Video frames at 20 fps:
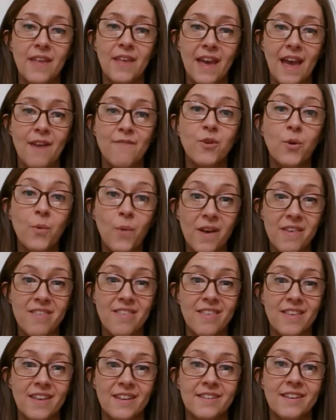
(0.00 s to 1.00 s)
they have
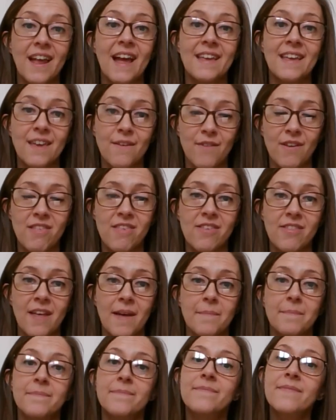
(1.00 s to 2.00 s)
requested and give it to
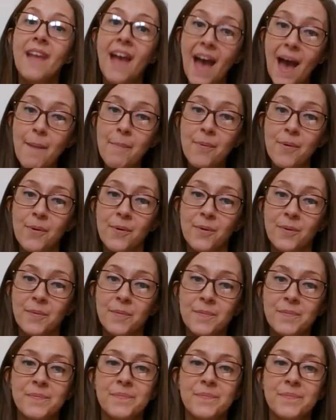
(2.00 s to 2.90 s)
them. Apple.